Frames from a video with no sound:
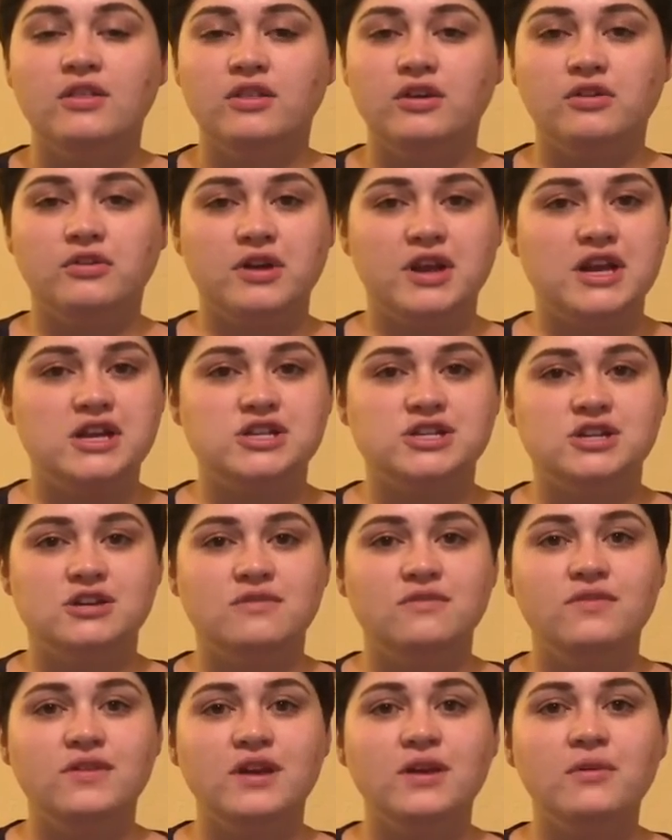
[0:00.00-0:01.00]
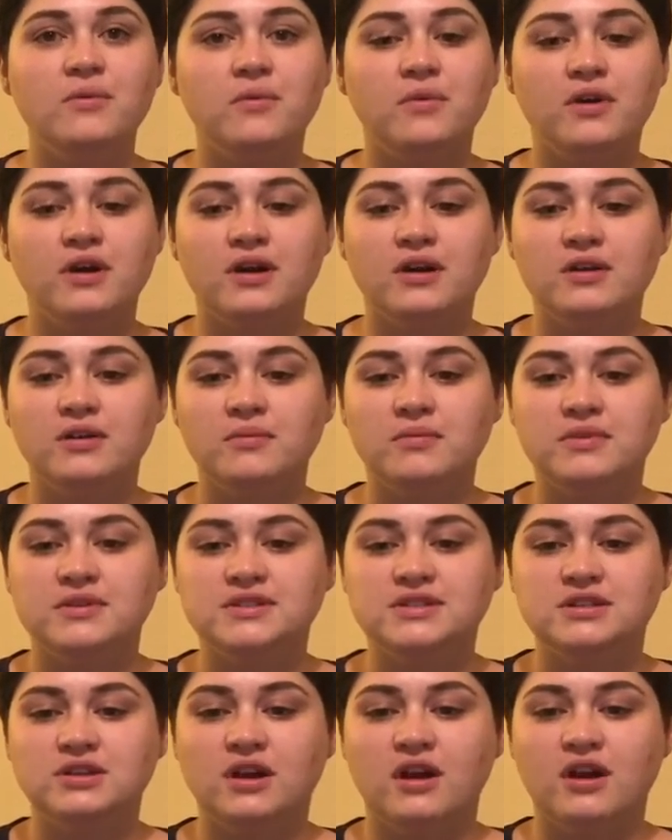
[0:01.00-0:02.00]
The creation of the award
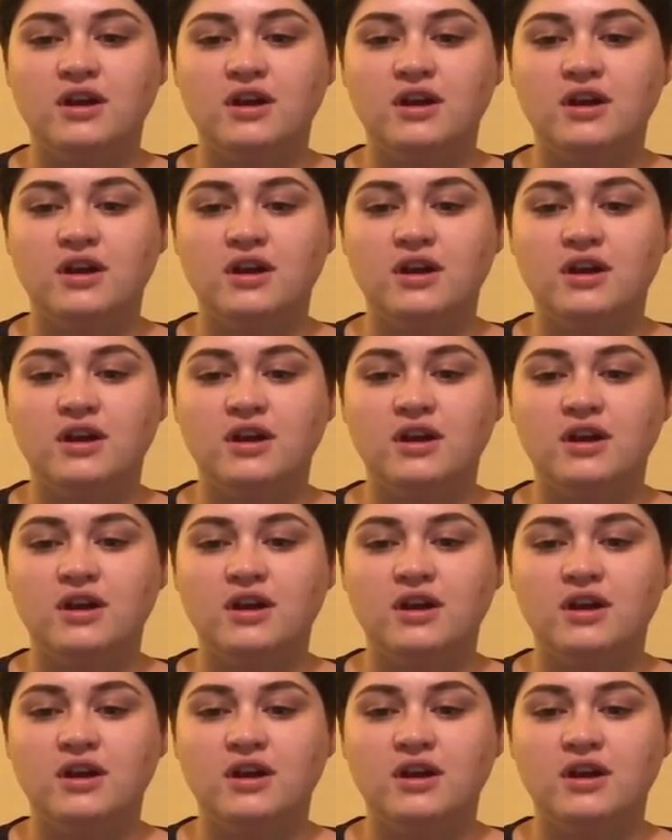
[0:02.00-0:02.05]
was to